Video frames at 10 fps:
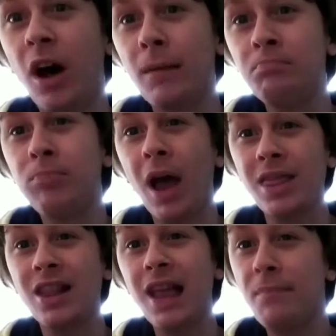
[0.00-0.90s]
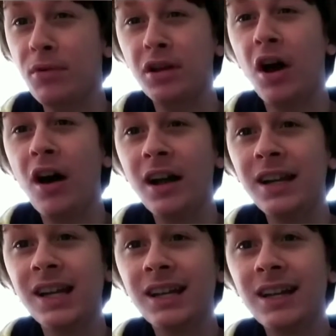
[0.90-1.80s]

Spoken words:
on by the Leprechaun,